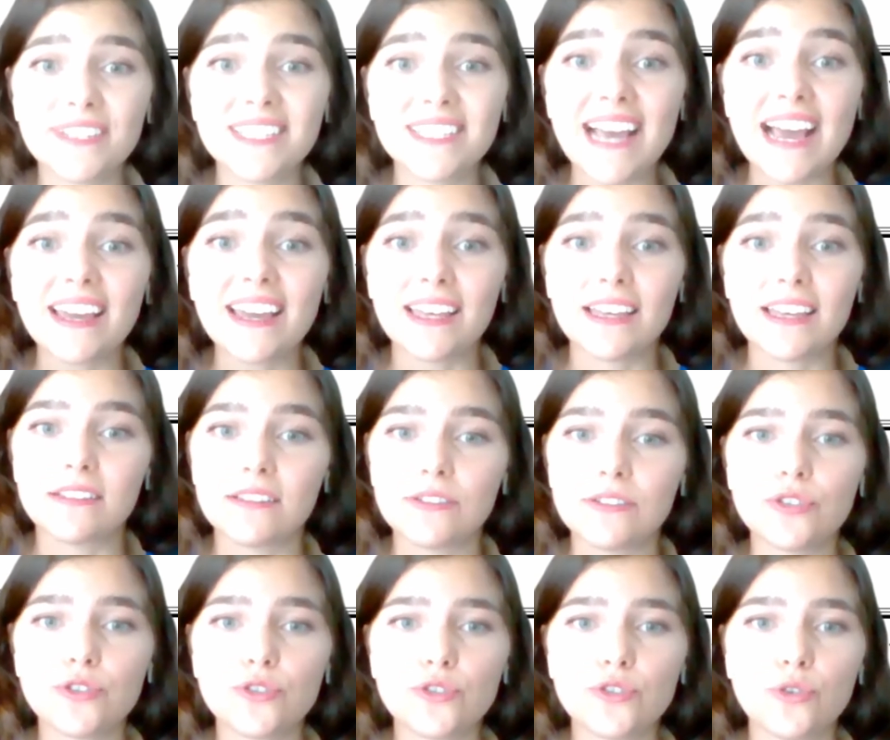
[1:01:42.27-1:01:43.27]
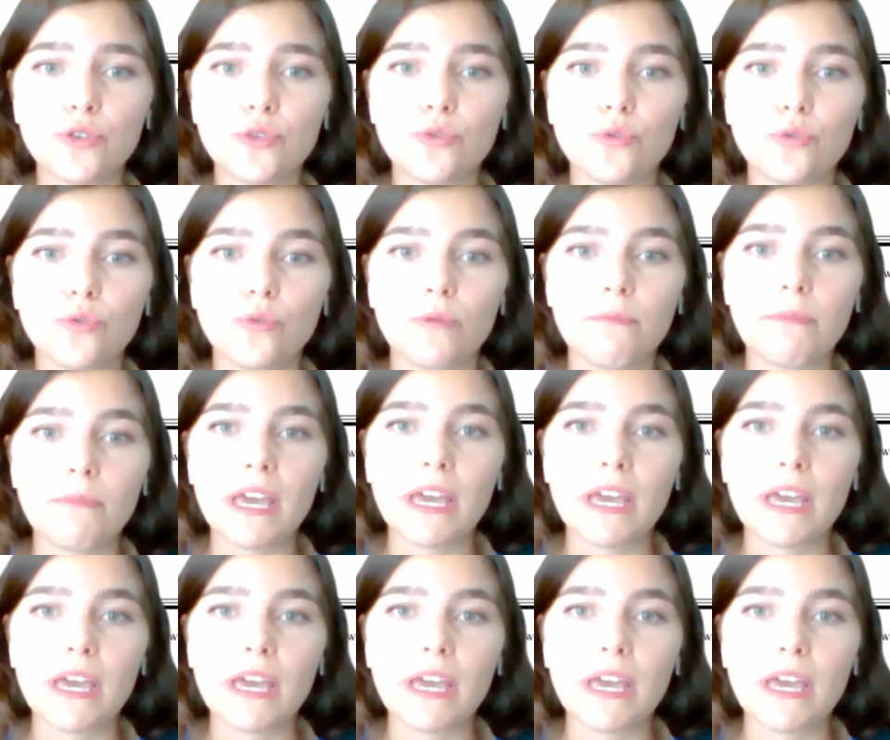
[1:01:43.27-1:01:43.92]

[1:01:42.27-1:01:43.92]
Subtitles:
seconds to make a